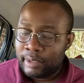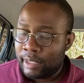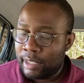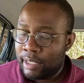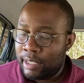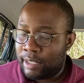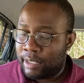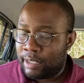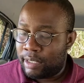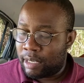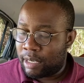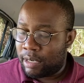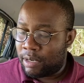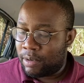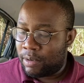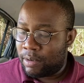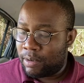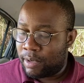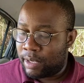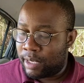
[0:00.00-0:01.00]

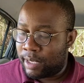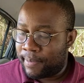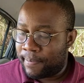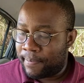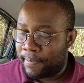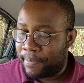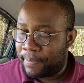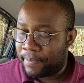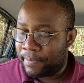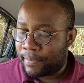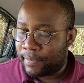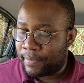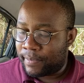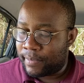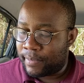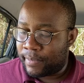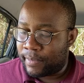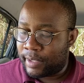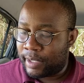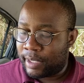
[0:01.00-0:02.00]
So
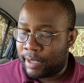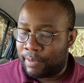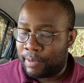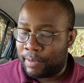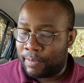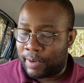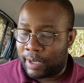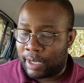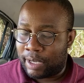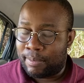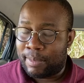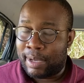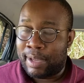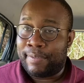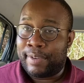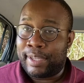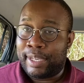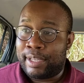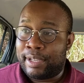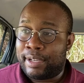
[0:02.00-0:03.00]
if you follow my
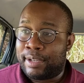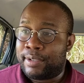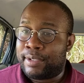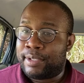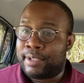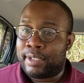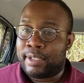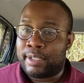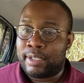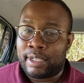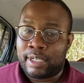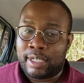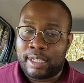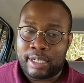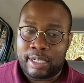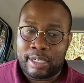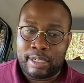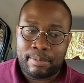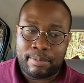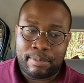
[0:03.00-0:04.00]
videos,
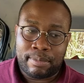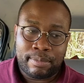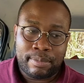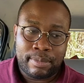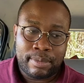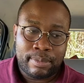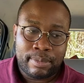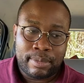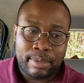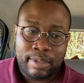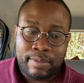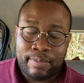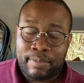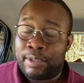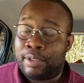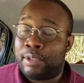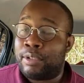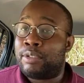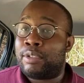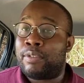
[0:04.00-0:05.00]
for
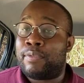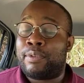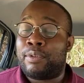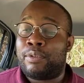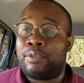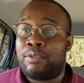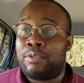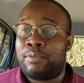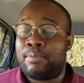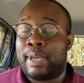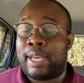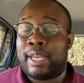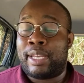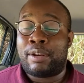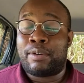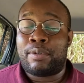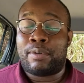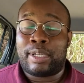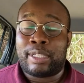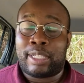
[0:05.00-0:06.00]
those of you who may
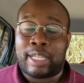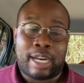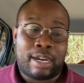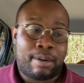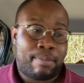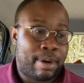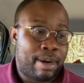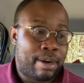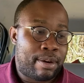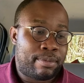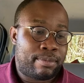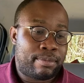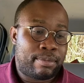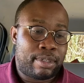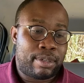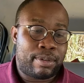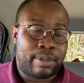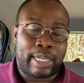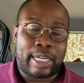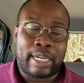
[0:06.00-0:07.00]
know a lot about
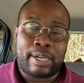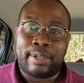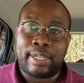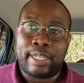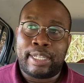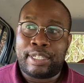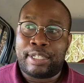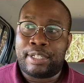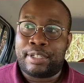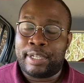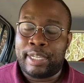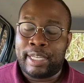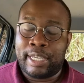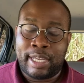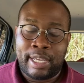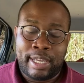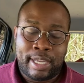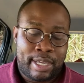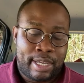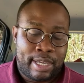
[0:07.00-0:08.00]
Okinawan history,
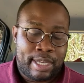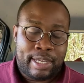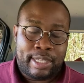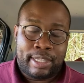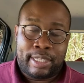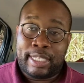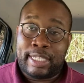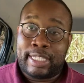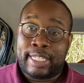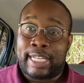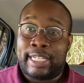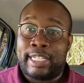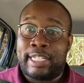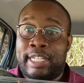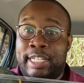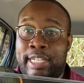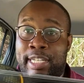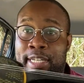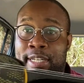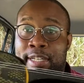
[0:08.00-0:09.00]
the
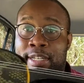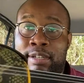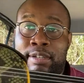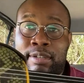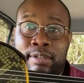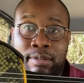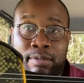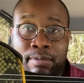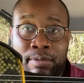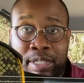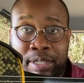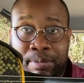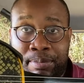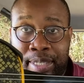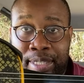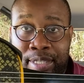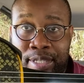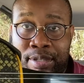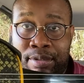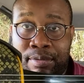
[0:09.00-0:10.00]
Sanshin, which
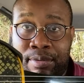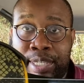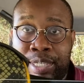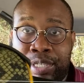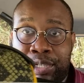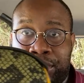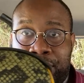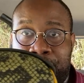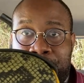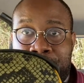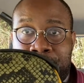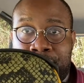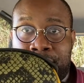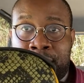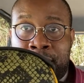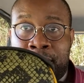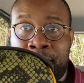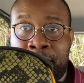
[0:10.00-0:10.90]
means 3 strings